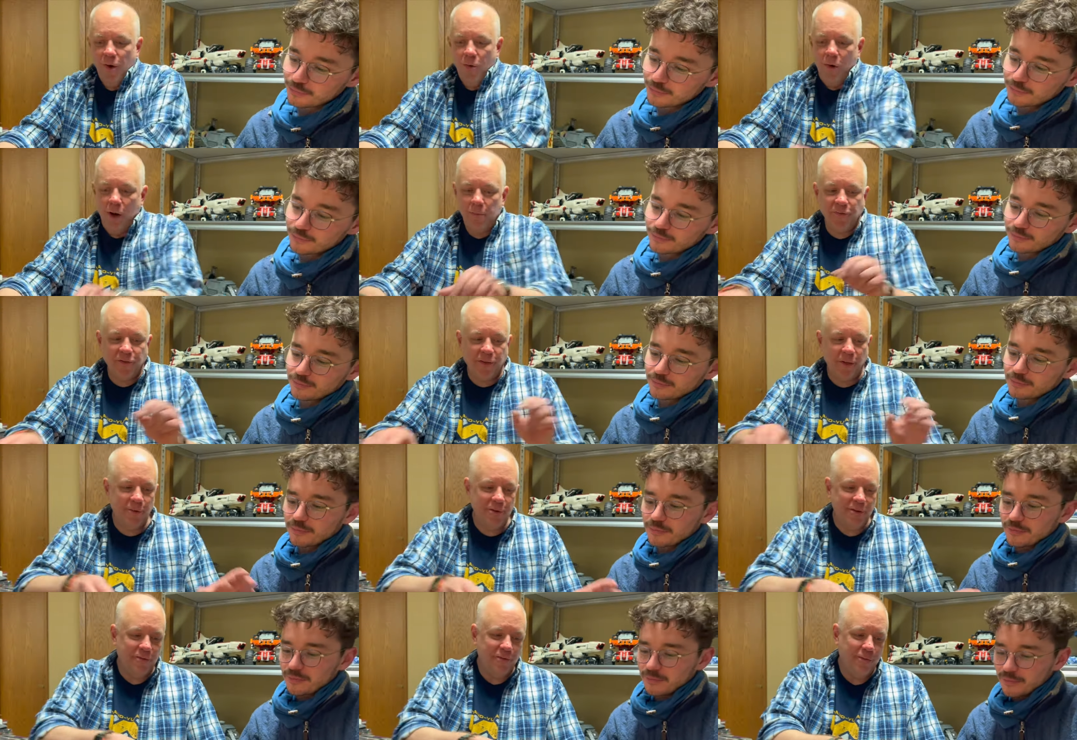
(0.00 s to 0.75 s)
Speaker 1: Why don't we start
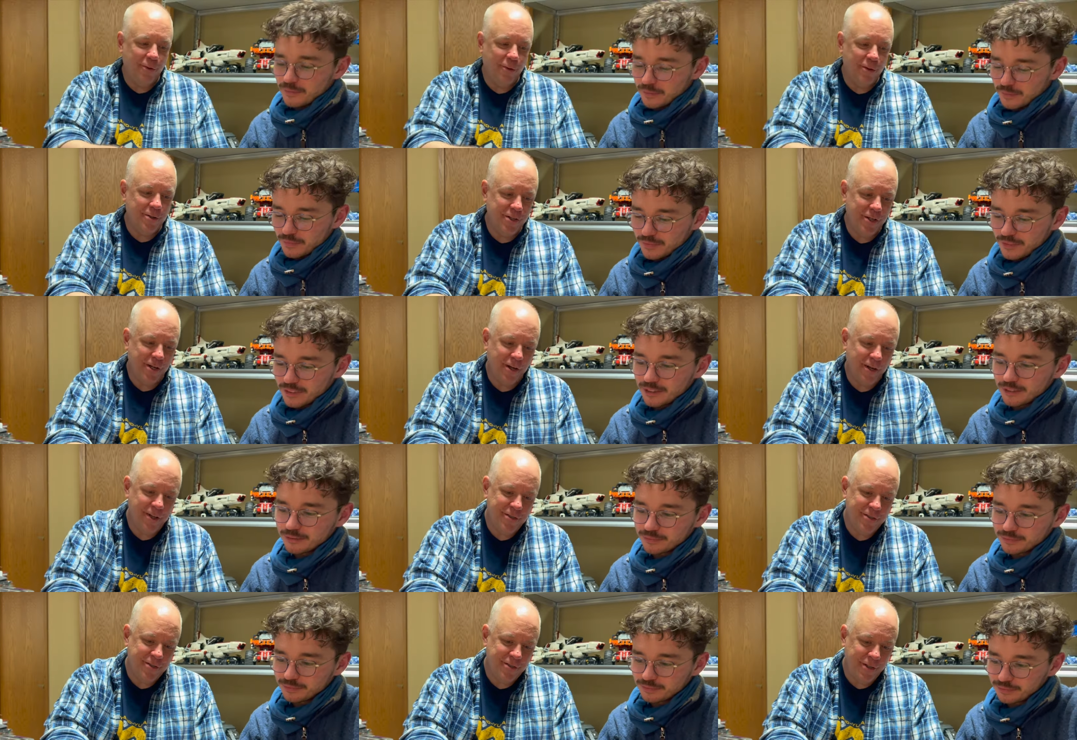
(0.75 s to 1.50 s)
with the
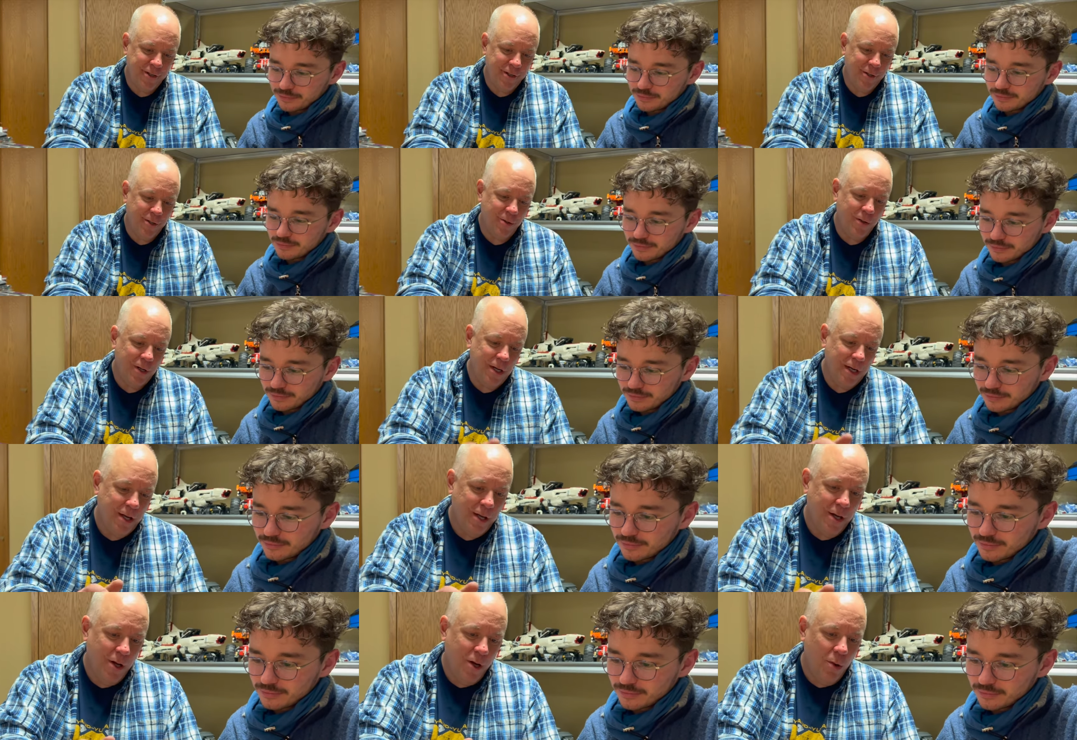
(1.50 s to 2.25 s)
Forgehog? So
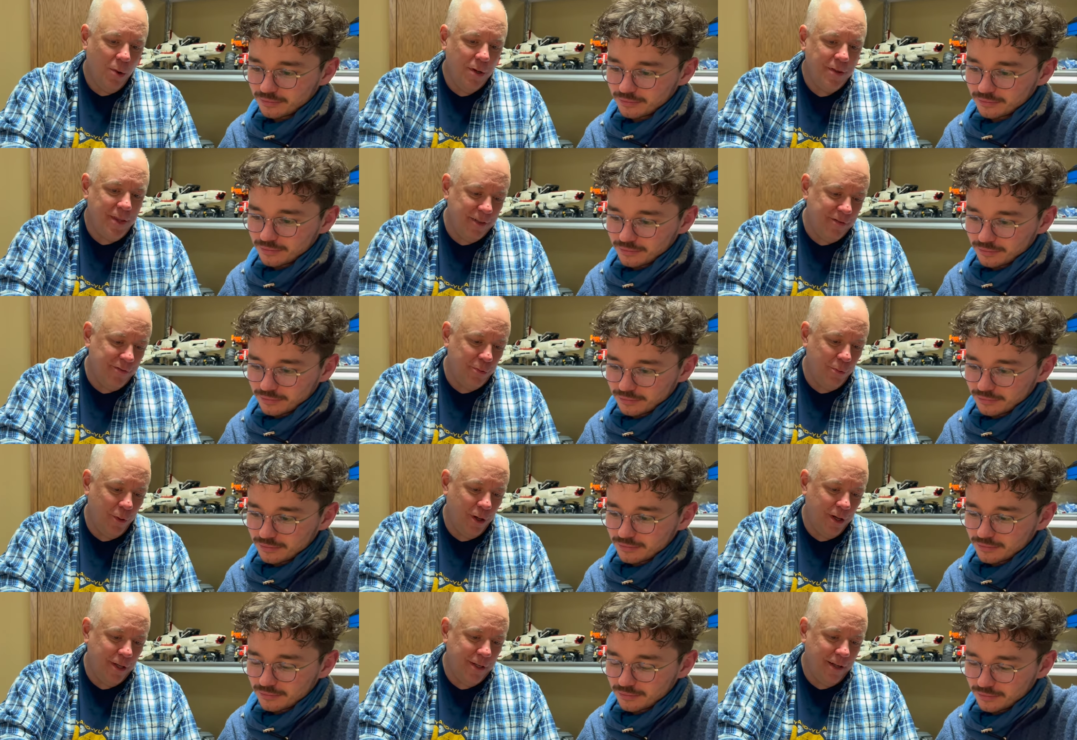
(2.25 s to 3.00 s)
with this
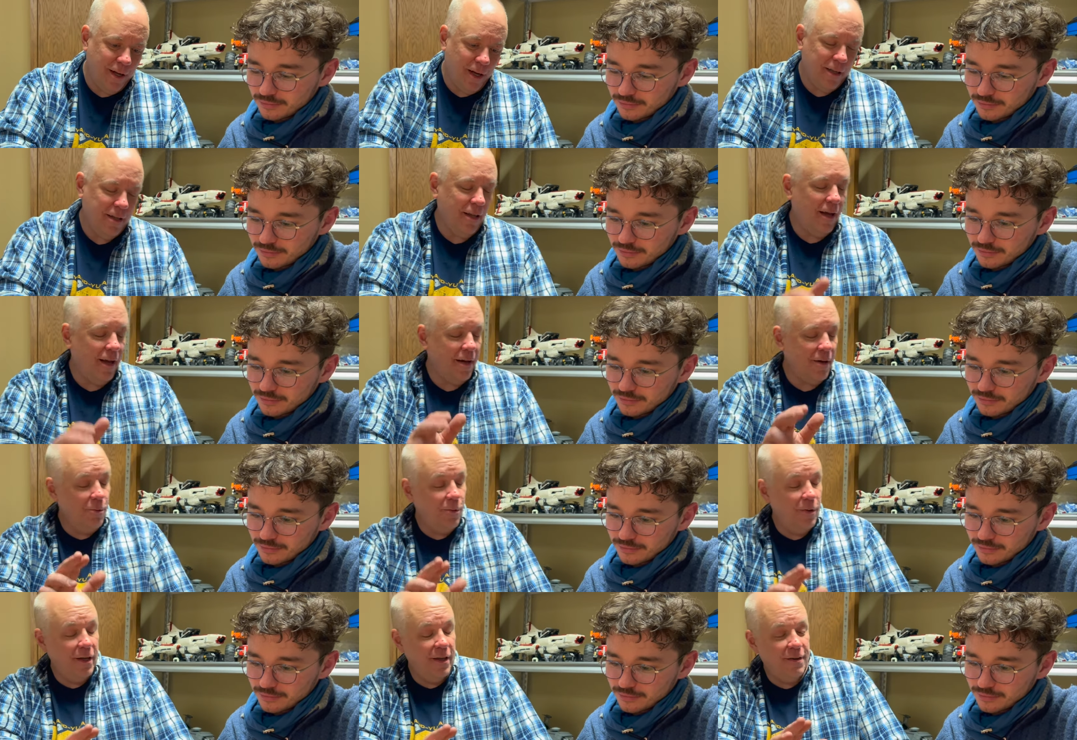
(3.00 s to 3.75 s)
one, unlike
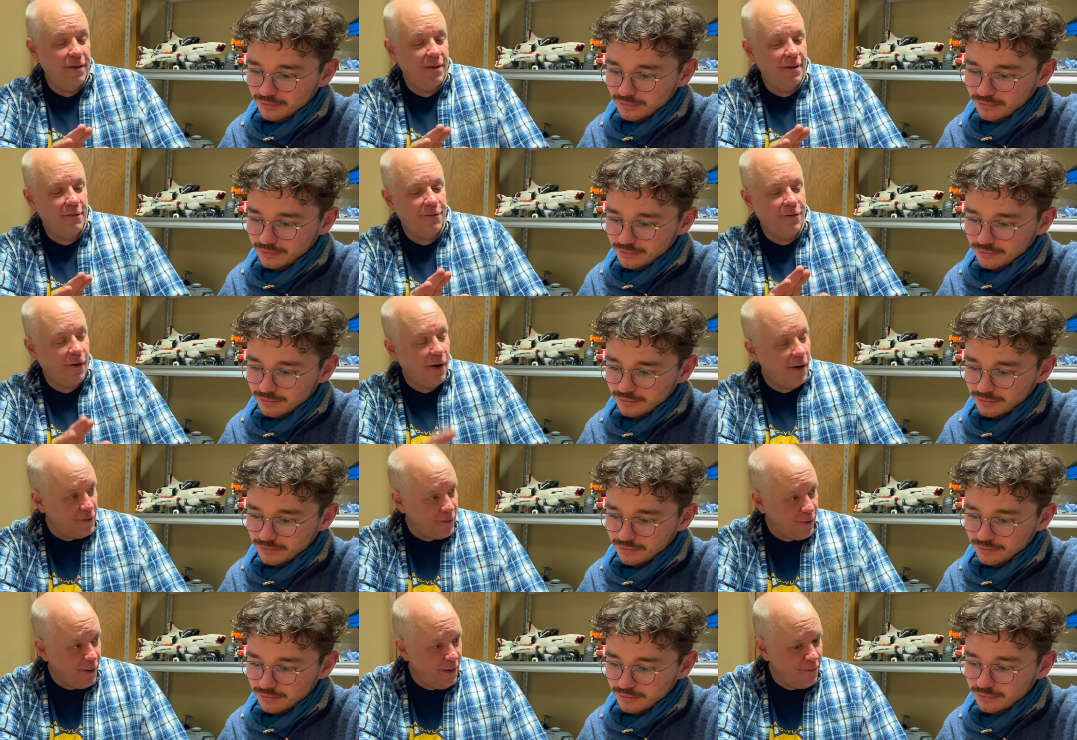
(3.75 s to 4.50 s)
with the
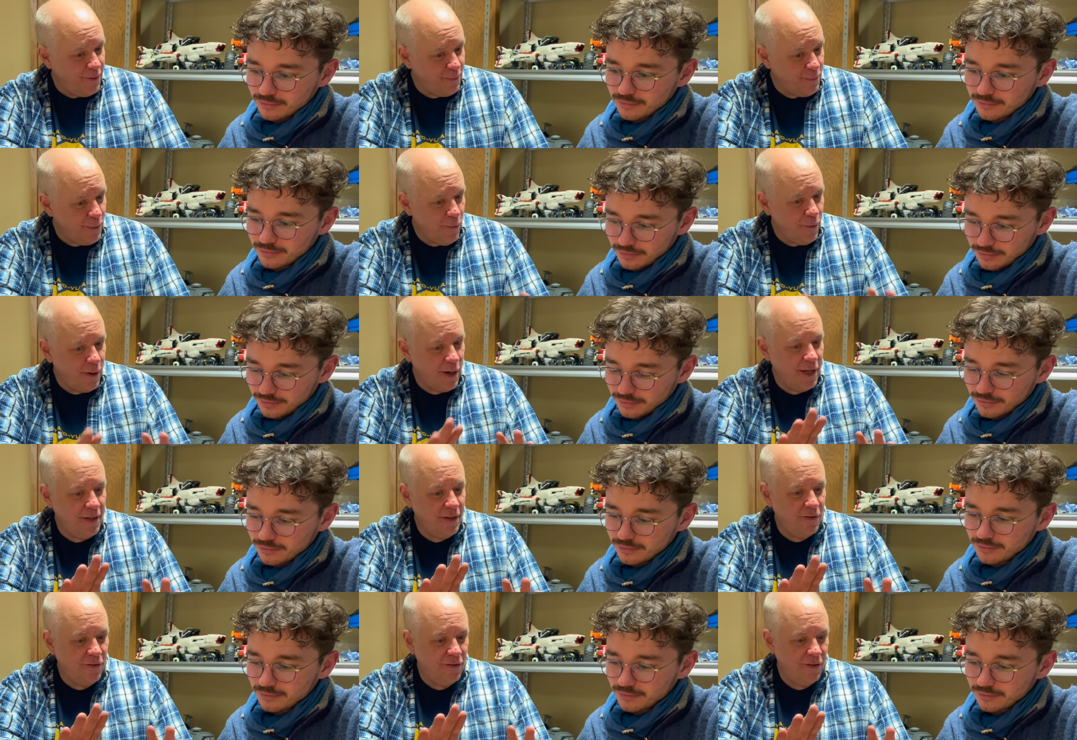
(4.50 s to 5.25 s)
Frost Raven, we wanted
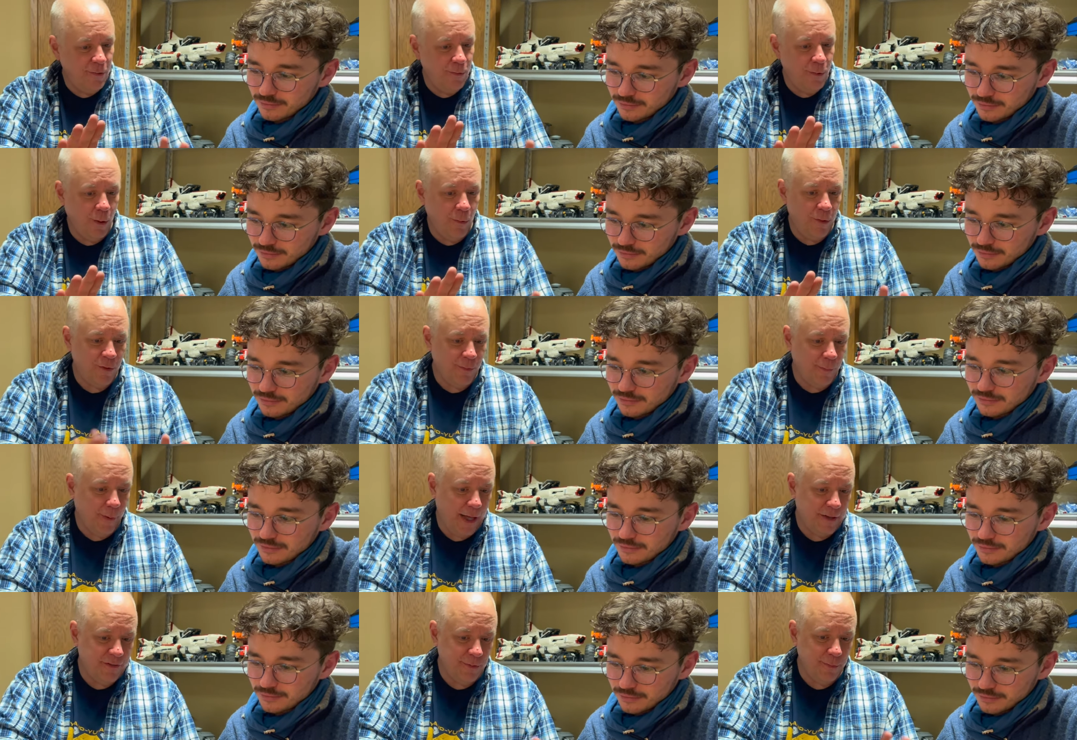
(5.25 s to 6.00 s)
to see what was
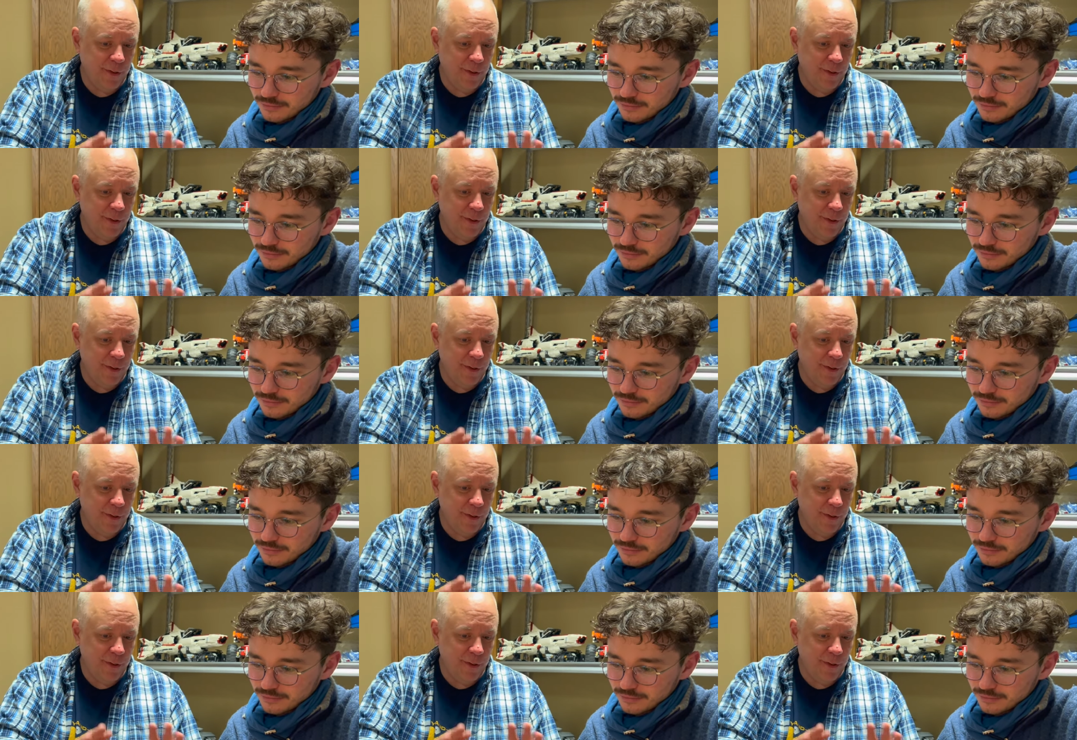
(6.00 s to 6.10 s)
possible